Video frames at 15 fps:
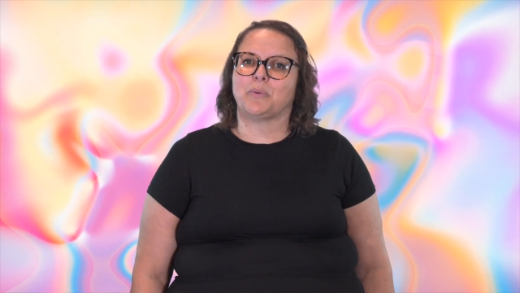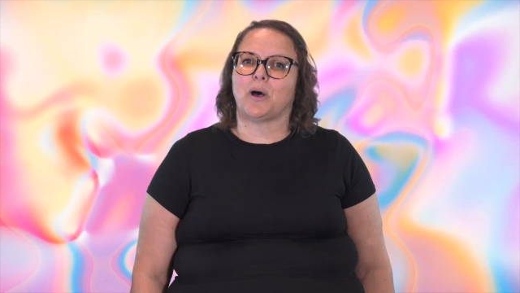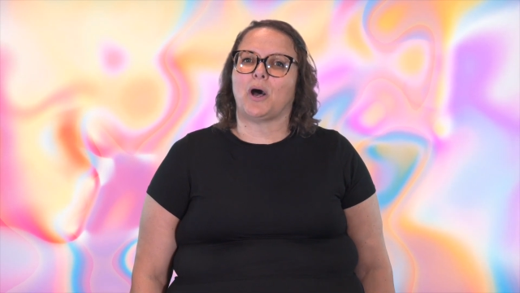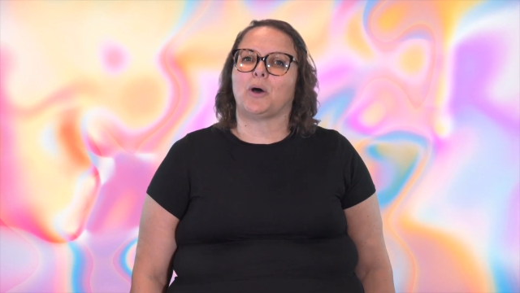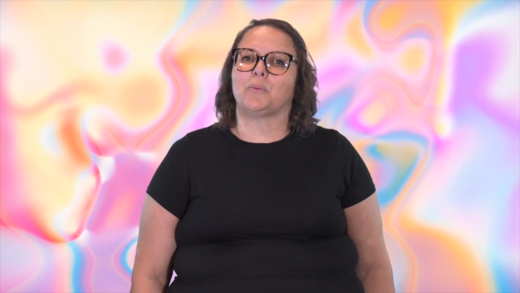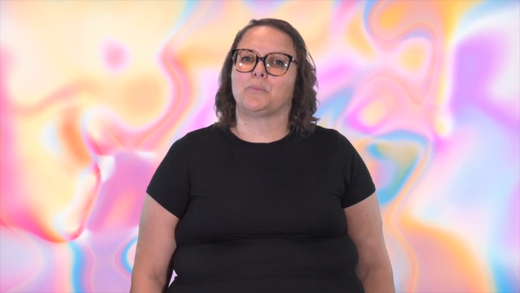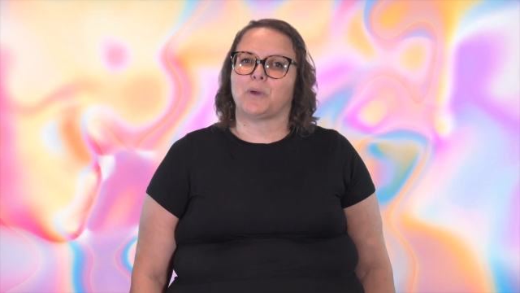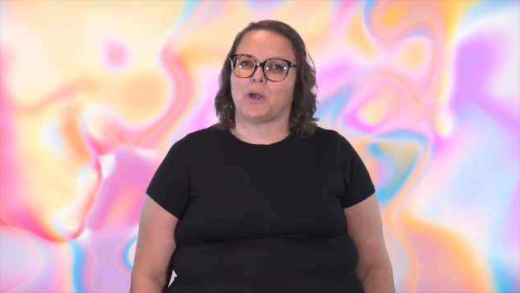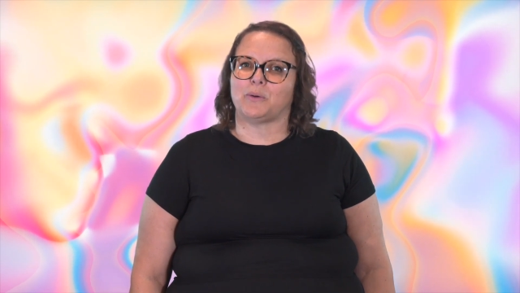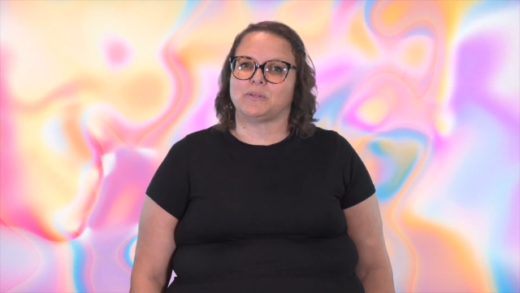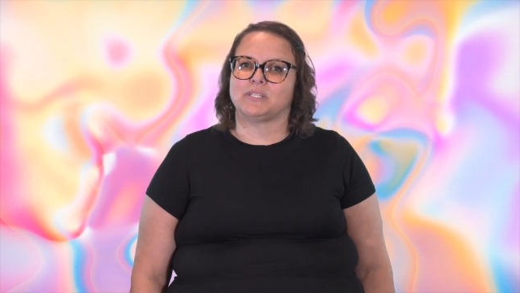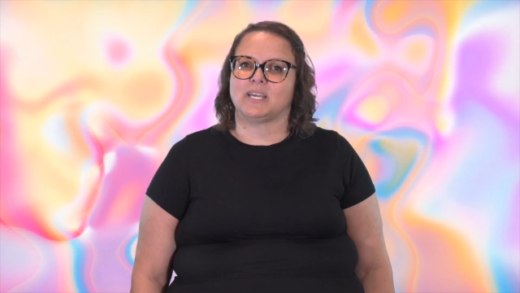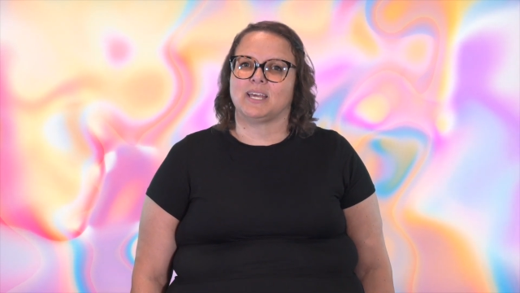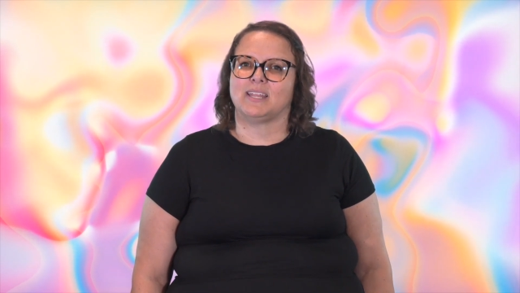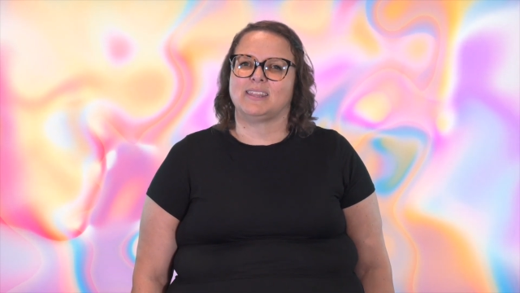Paul
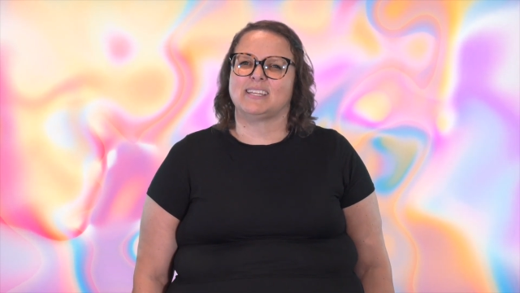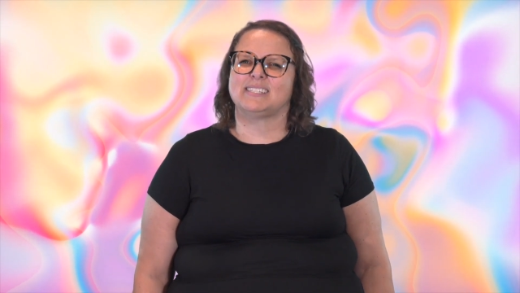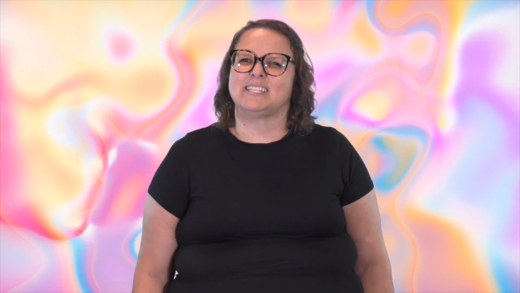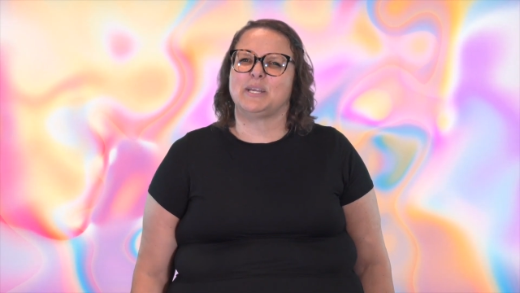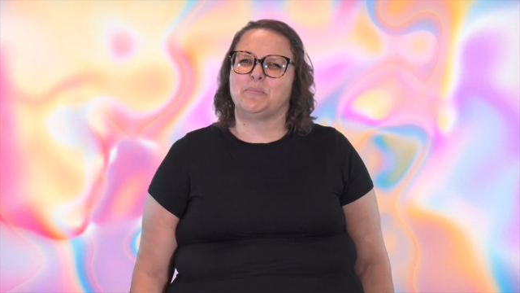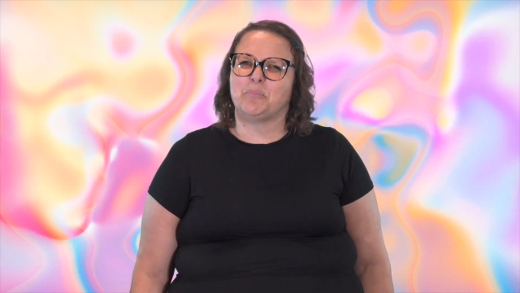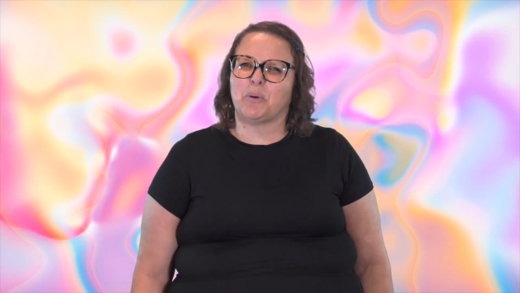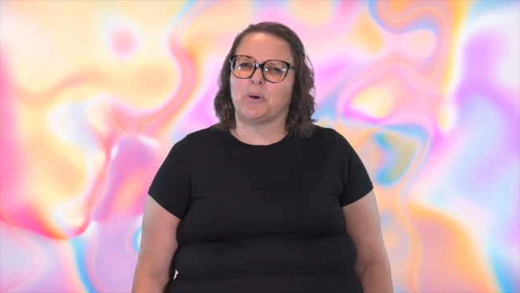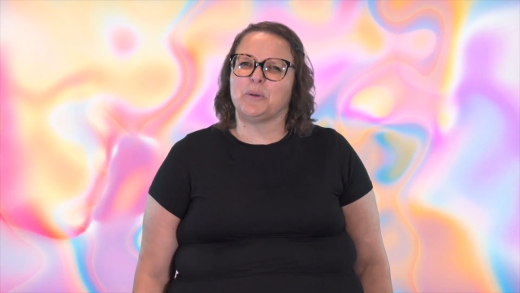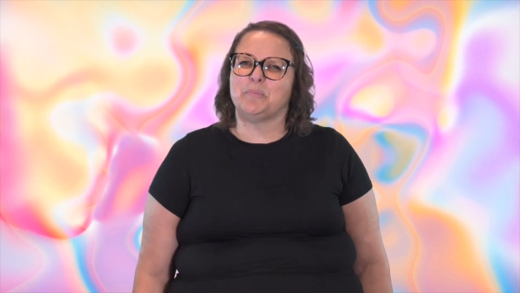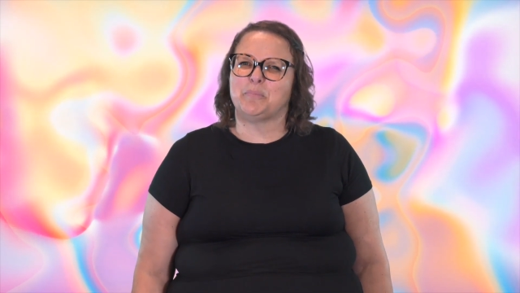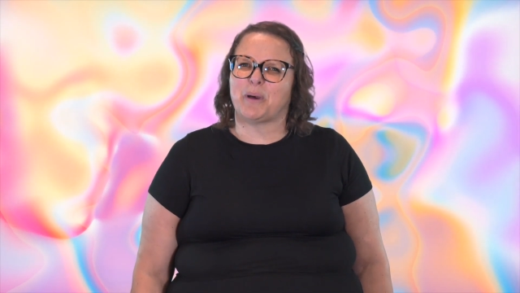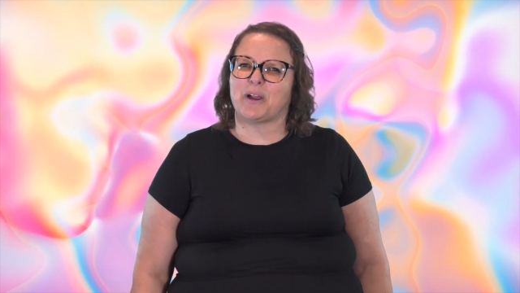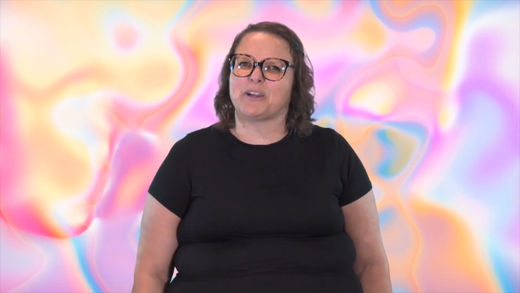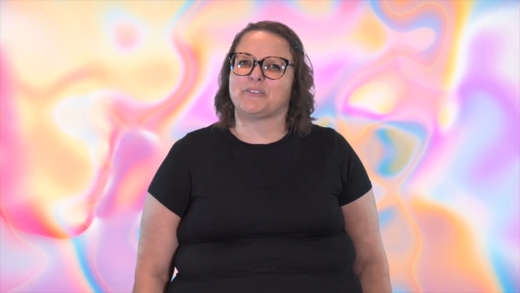wrote that's an
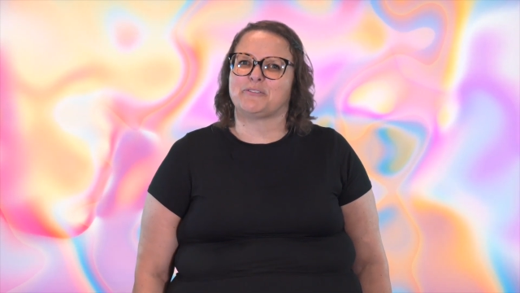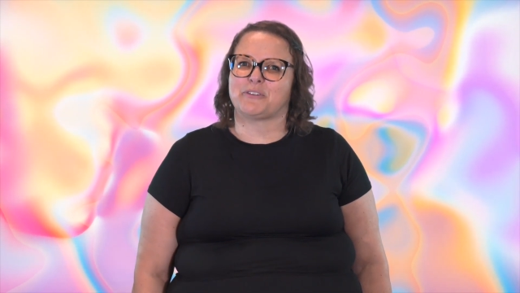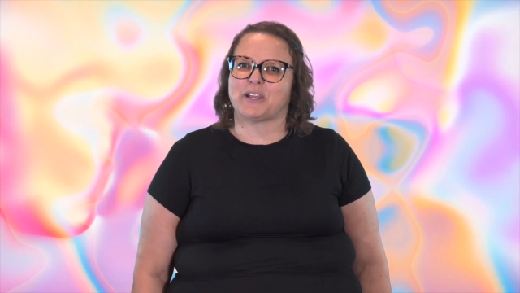important part of